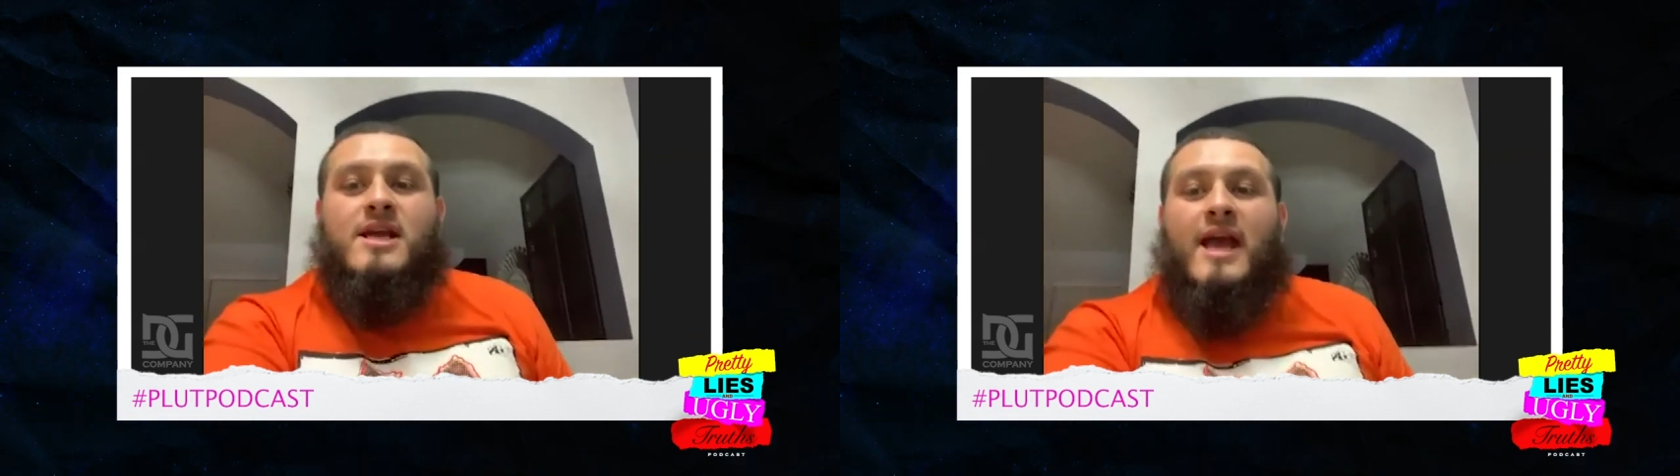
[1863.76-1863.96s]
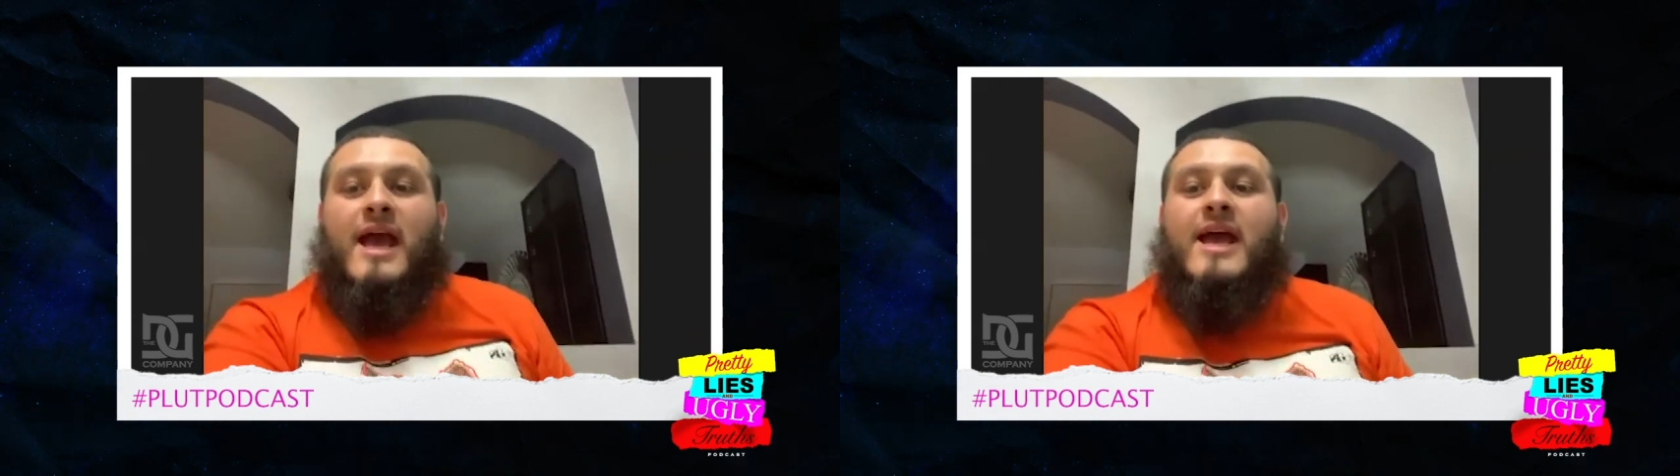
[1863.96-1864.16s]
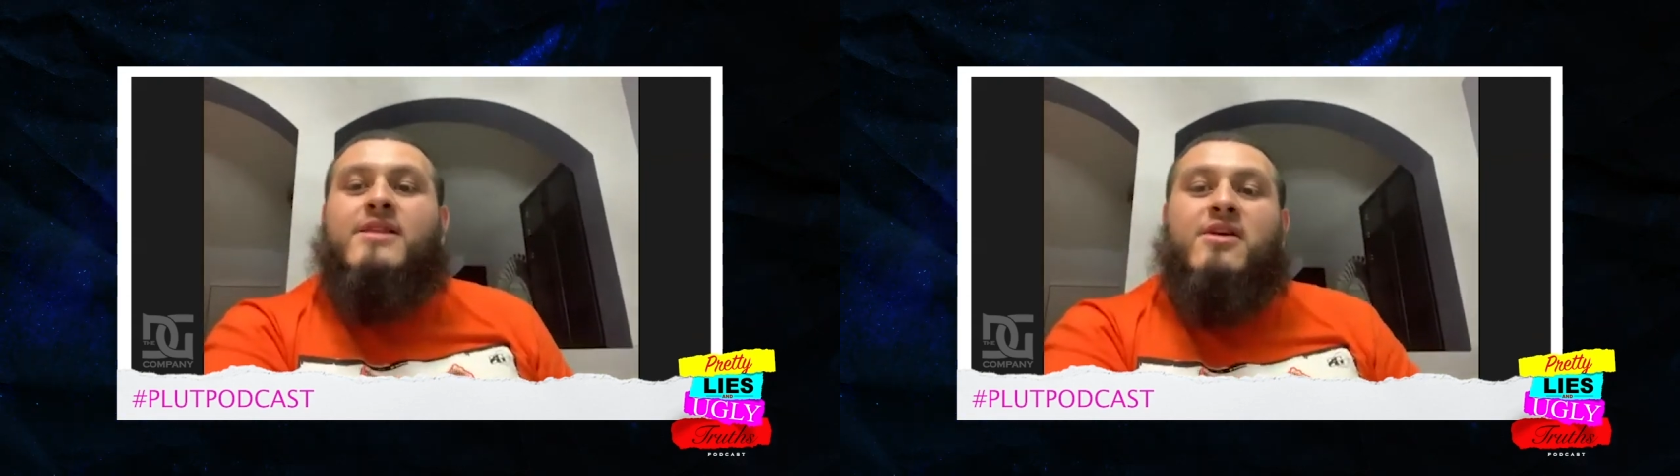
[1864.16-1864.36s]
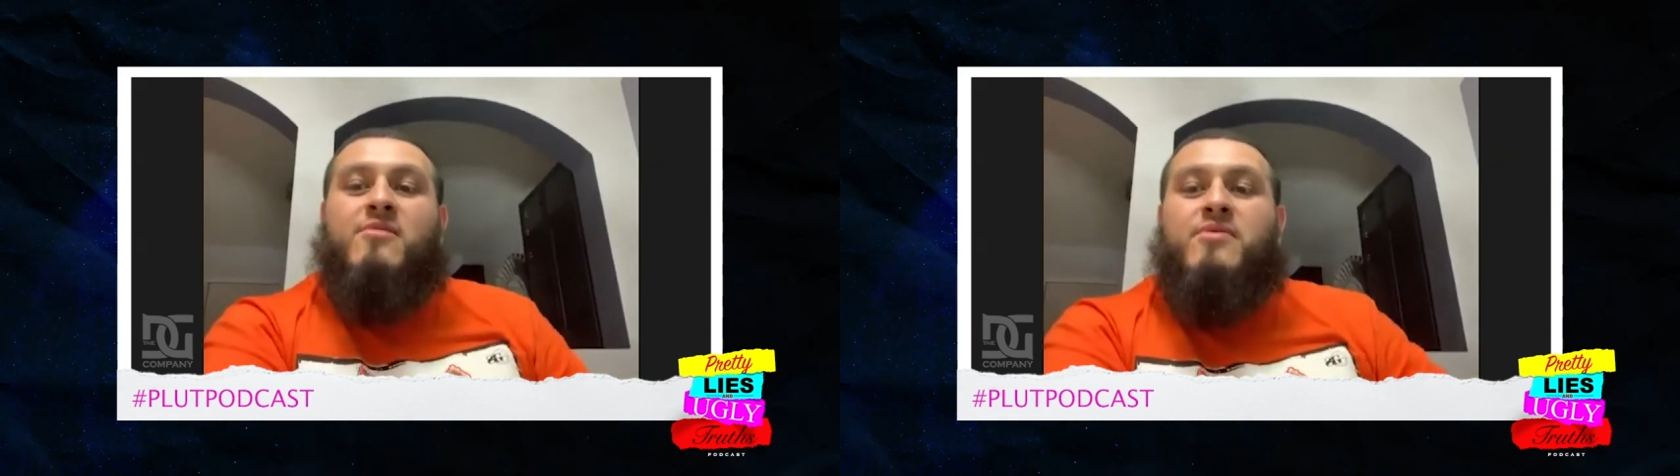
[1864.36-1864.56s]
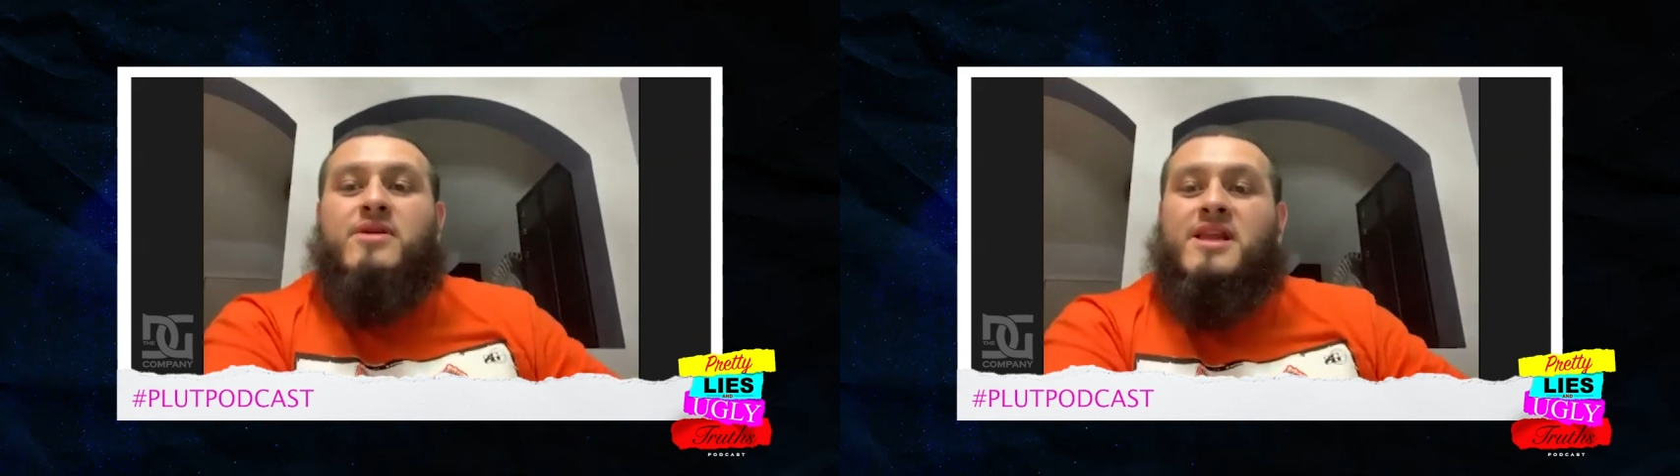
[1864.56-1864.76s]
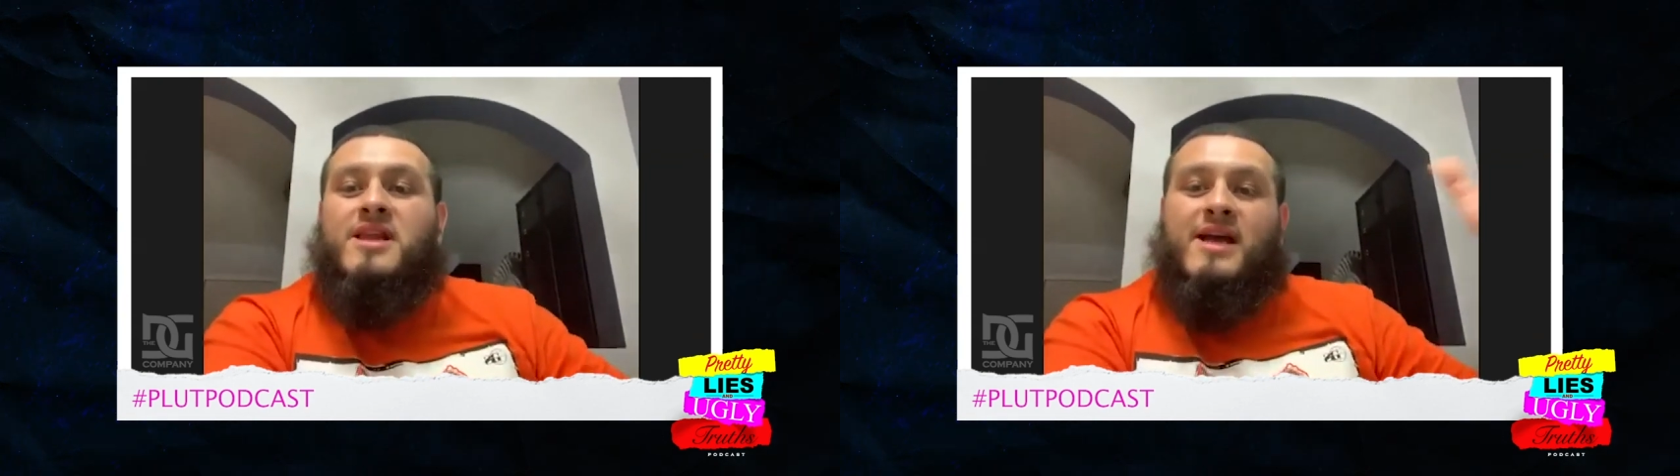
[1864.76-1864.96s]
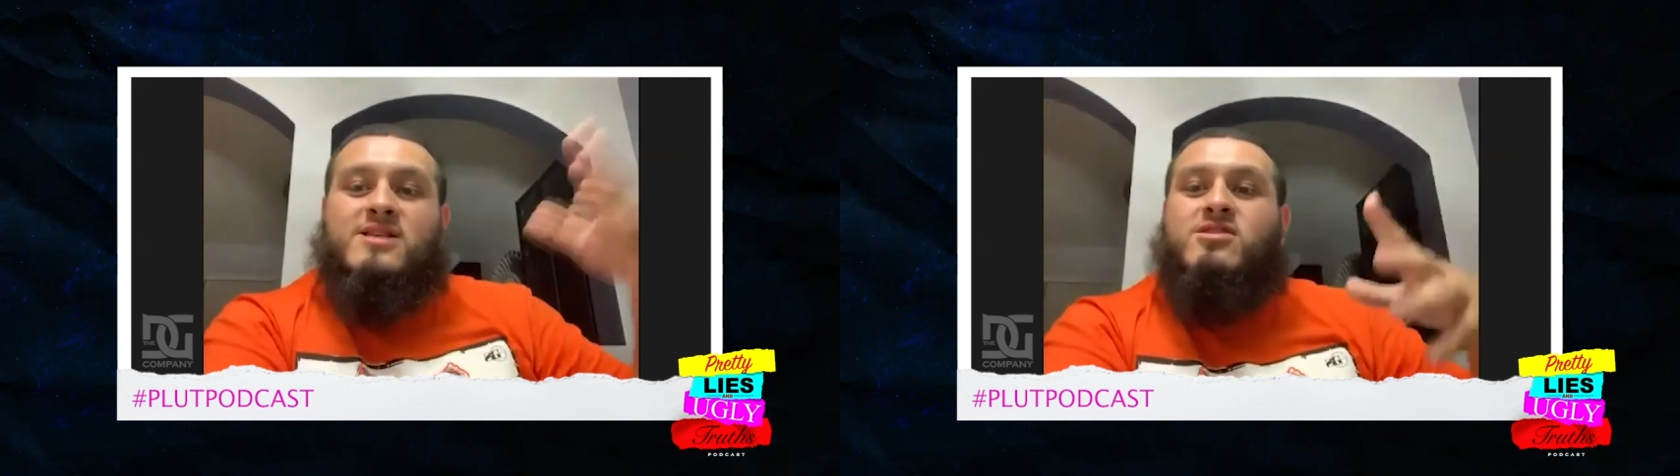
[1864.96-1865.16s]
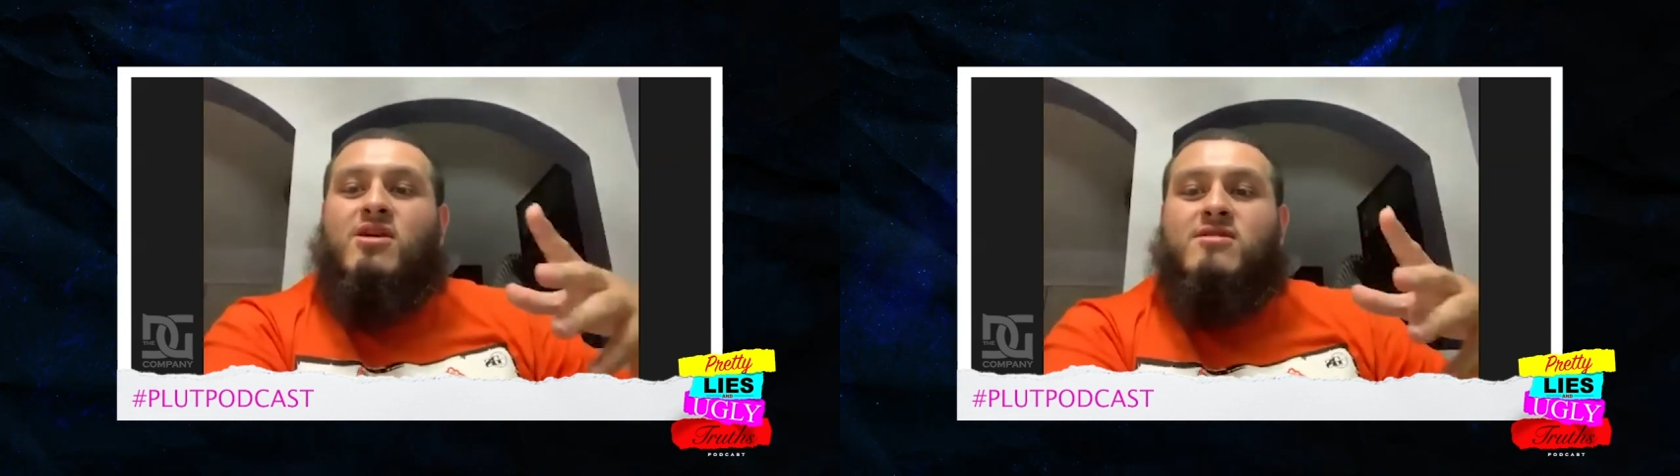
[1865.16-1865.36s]
And they're putting that
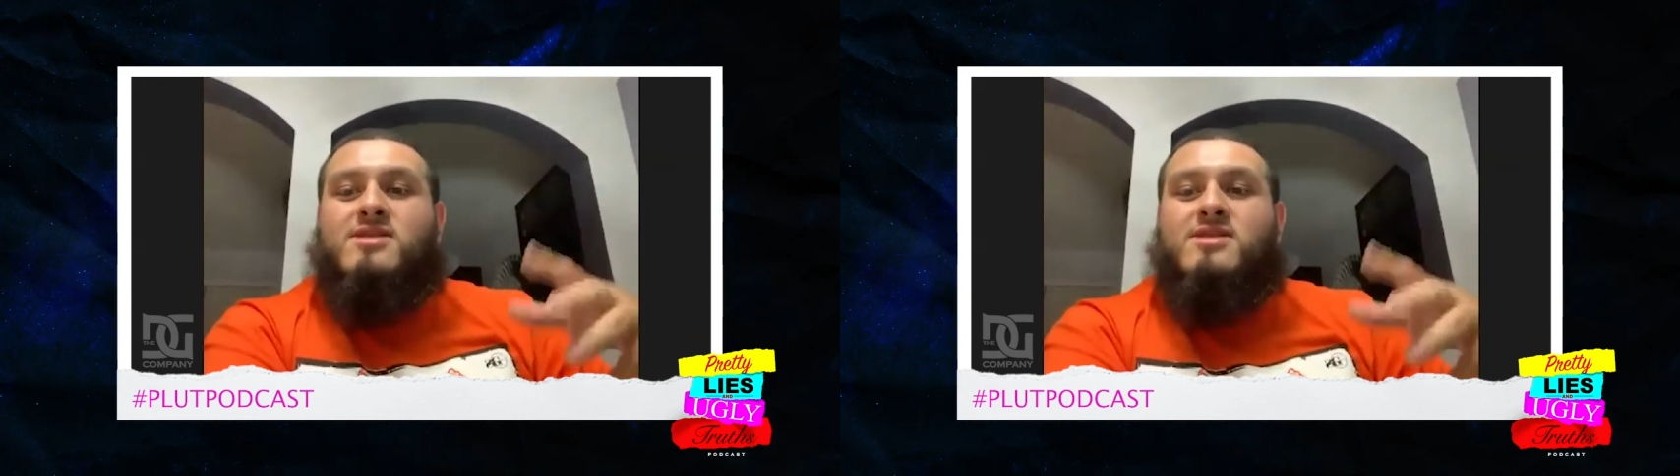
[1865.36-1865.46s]
song